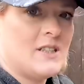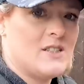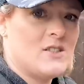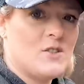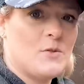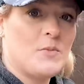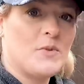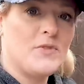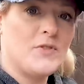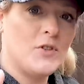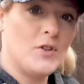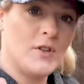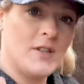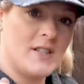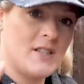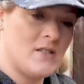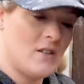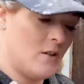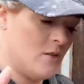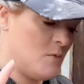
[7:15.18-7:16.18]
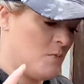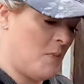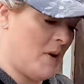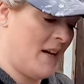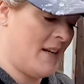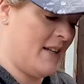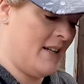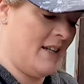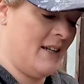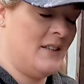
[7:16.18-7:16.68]
All right, so before this goes
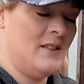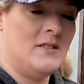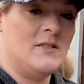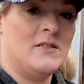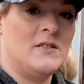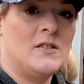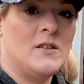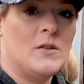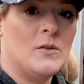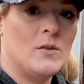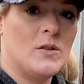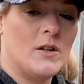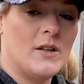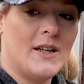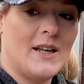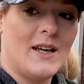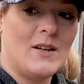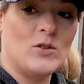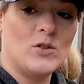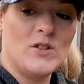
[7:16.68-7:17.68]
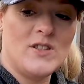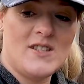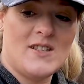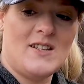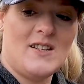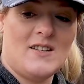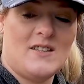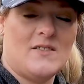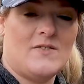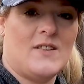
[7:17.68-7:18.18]
back in, we've got to get
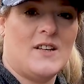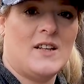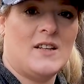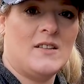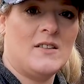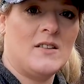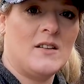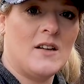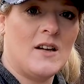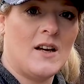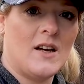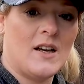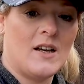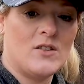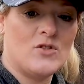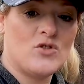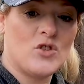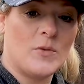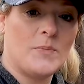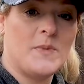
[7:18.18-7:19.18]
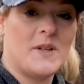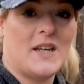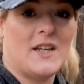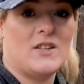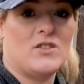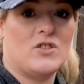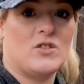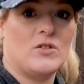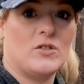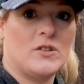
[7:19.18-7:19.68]
underneath the van and drop
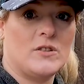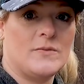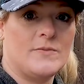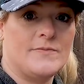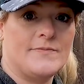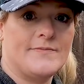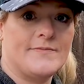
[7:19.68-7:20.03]
the engine oil.